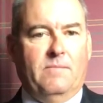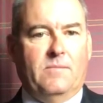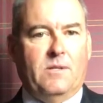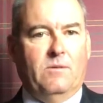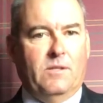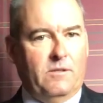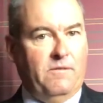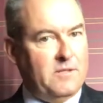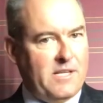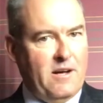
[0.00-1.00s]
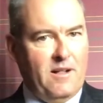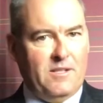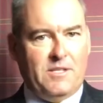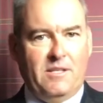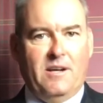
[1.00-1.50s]
So a little
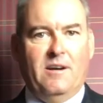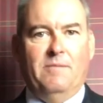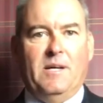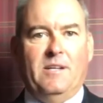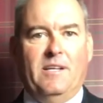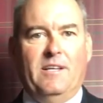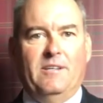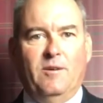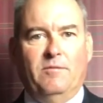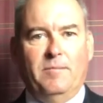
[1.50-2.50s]
physiology there. I'm not going to get it over